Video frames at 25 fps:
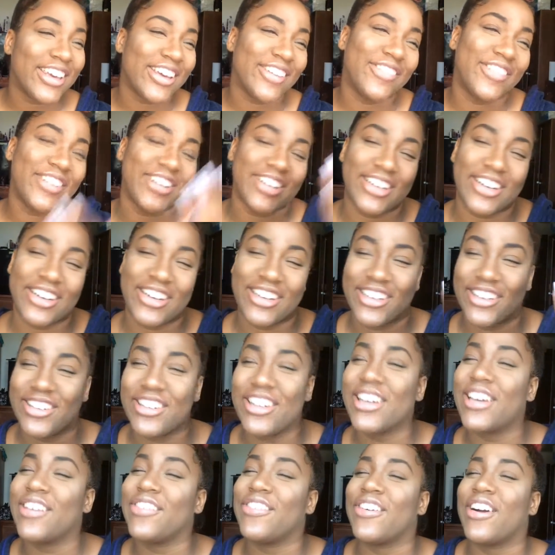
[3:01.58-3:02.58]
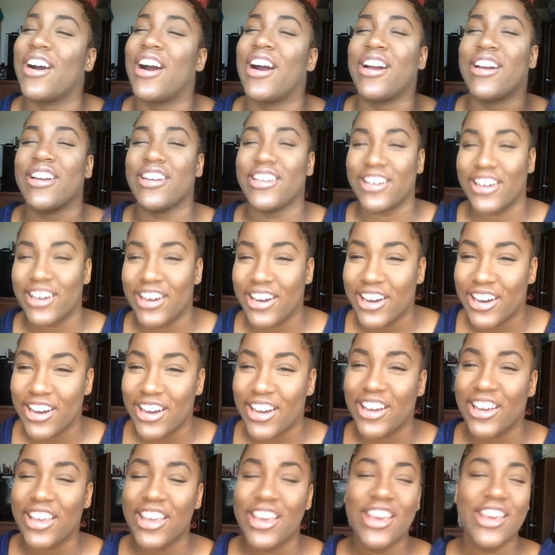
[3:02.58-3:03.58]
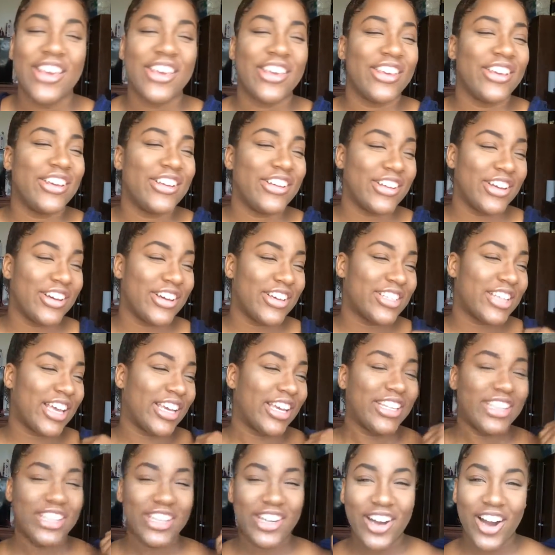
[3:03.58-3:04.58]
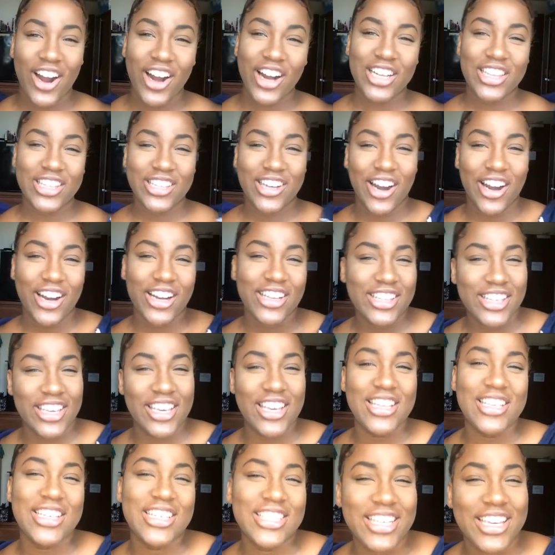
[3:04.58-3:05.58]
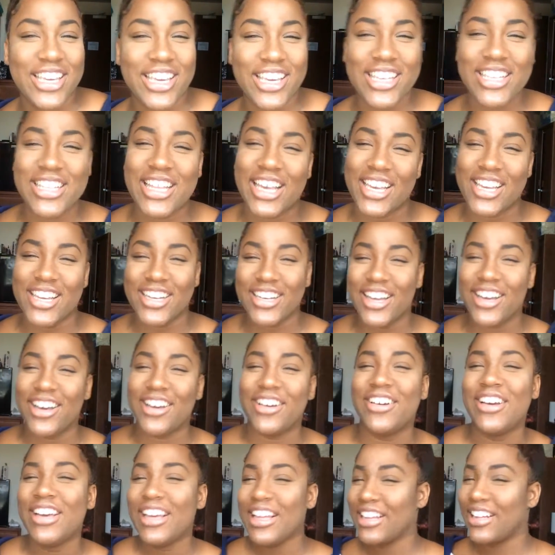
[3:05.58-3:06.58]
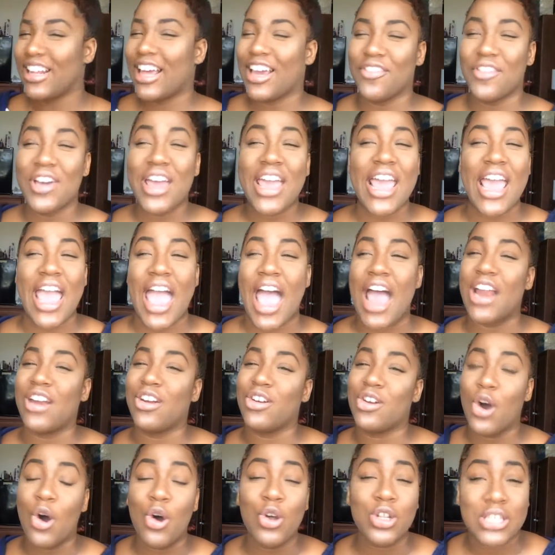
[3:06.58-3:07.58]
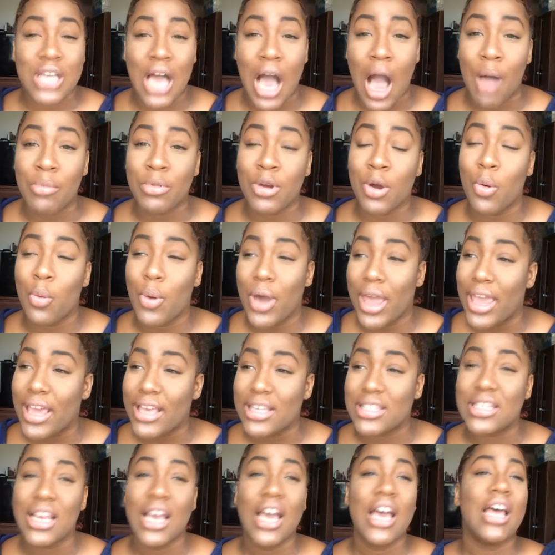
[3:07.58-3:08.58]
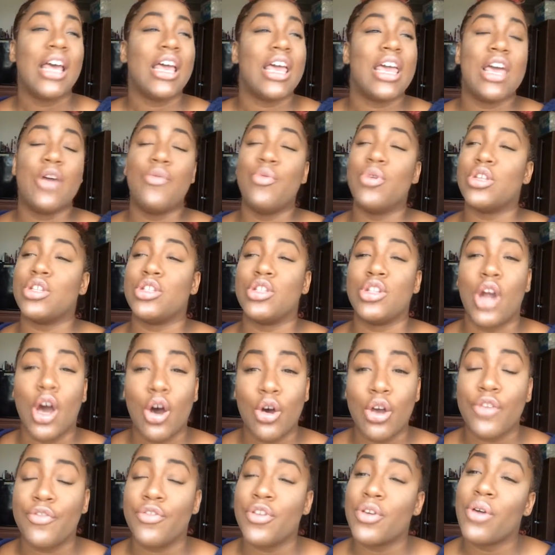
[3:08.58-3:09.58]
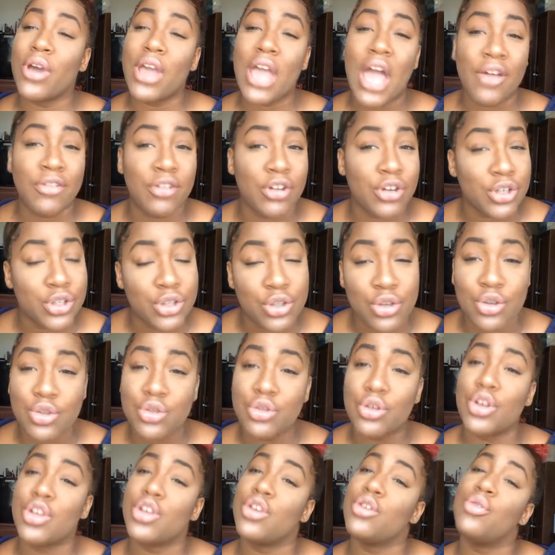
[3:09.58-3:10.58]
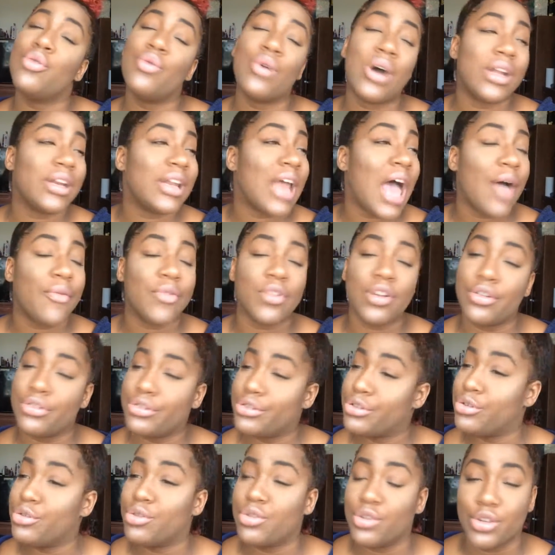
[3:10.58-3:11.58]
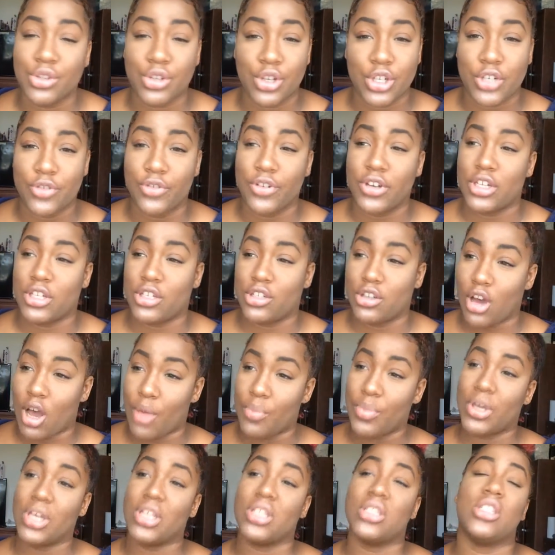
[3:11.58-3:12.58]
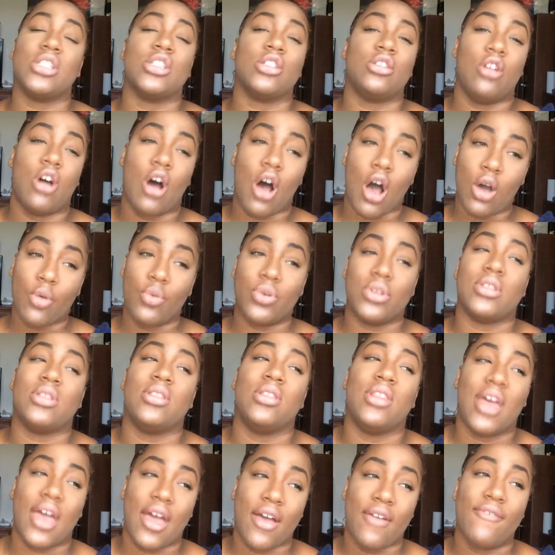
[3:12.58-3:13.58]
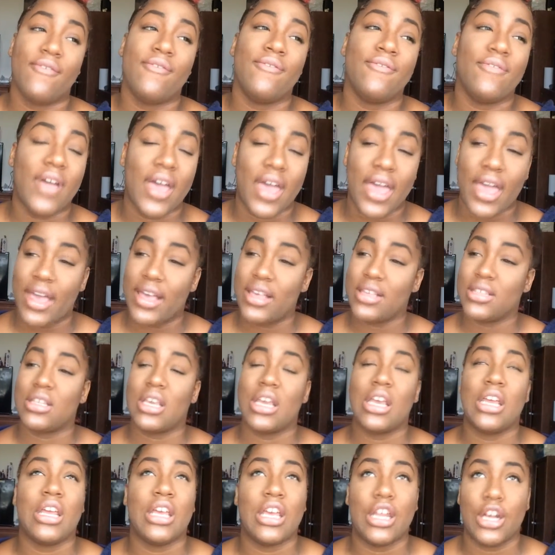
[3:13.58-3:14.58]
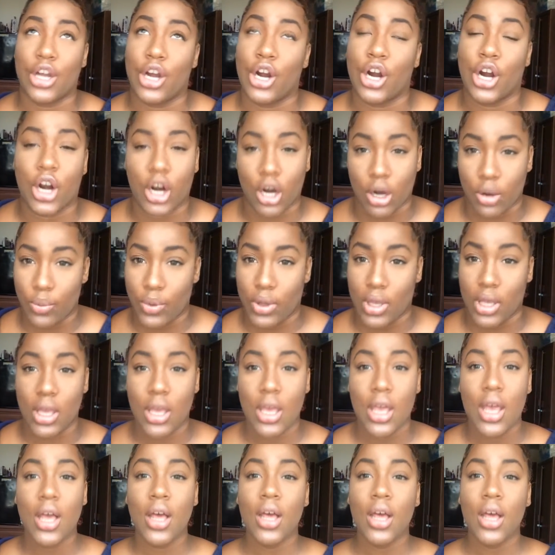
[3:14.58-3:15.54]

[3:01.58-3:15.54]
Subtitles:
looking for our dog, you know, it's like, get the car, get the keys, like, you know, like, we ain't had no time to waste. It was if you ain't had no shoes on, you wasn't having no shoes on searching for this dog, because this dog was that fast and in a hurry.